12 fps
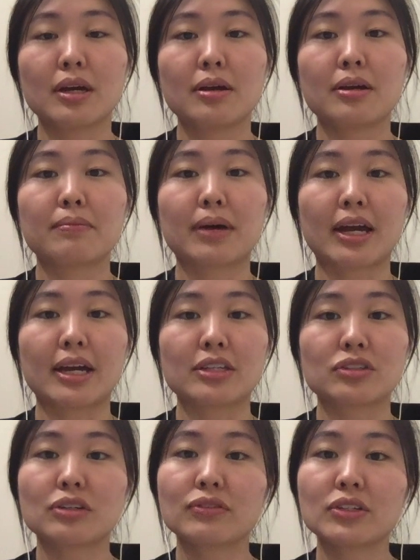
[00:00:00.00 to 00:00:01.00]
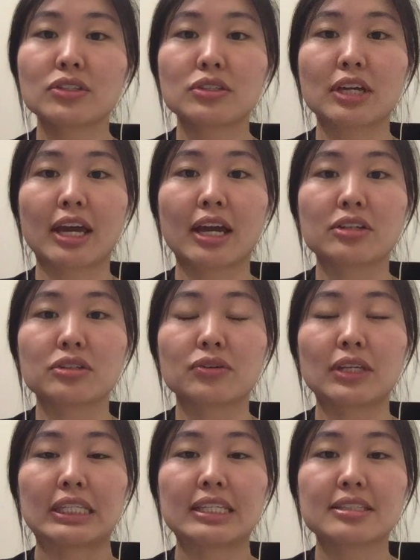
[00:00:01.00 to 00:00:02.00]
my service to
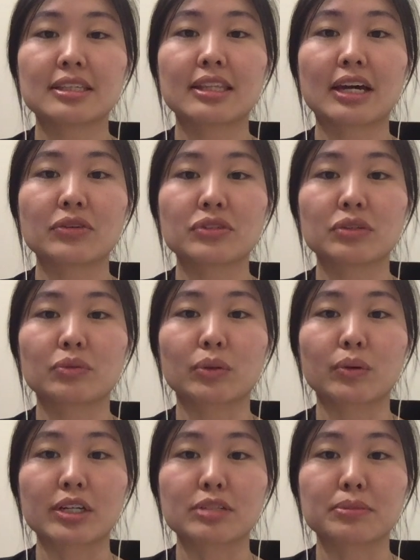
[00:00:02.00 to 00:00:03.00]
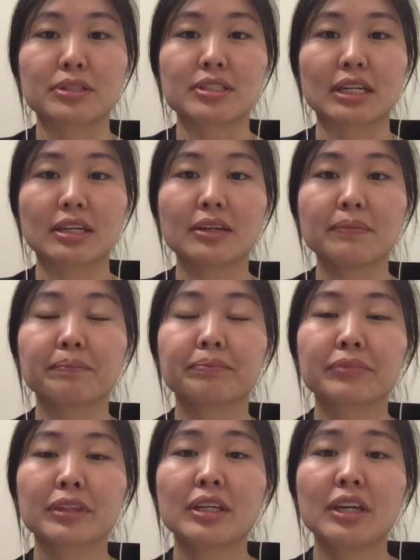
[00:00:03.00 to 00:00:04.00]
handle at least 1,000 requests per second.
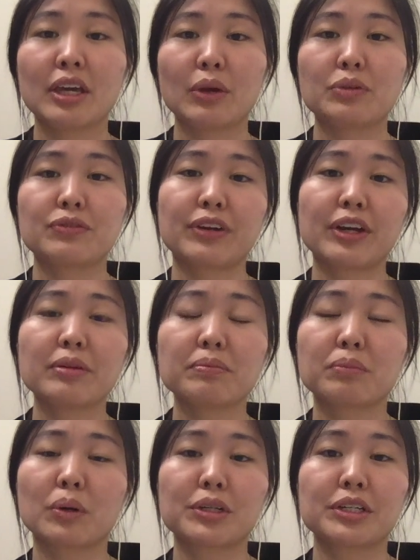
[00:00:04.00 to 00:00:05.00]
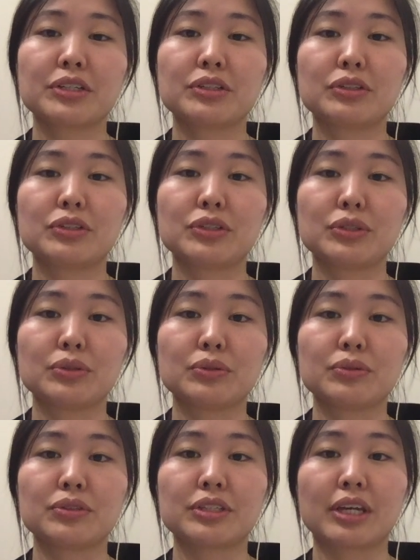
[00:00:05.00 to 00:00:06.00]
It was very important to
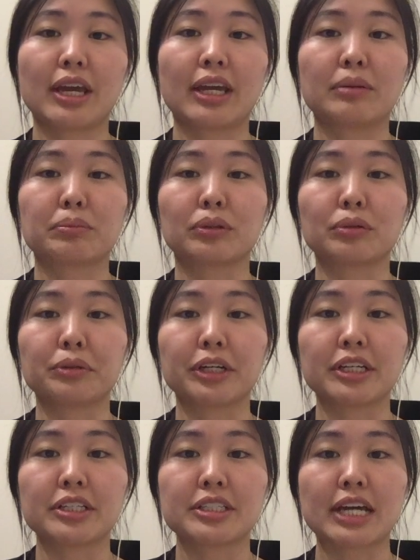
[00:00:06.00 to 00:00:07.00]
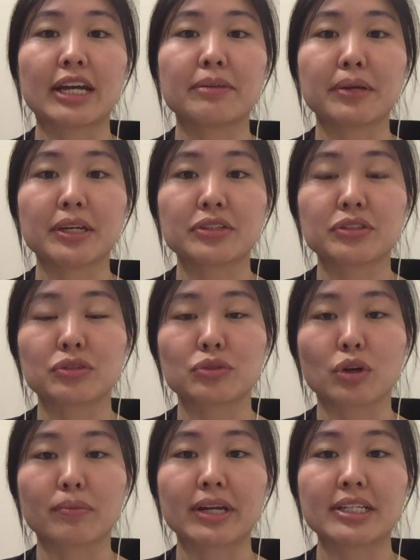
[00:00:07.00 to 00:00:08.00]
choose an appropriate database to
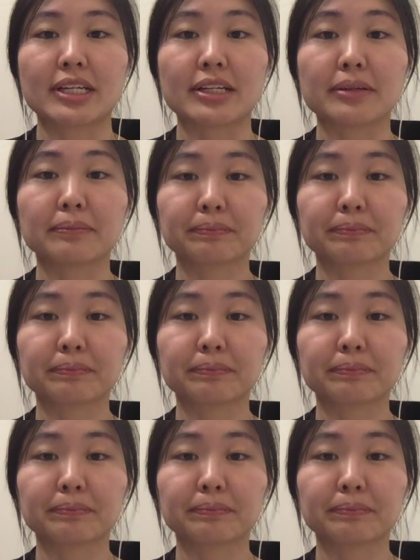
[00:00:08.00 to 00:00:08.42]
store my data.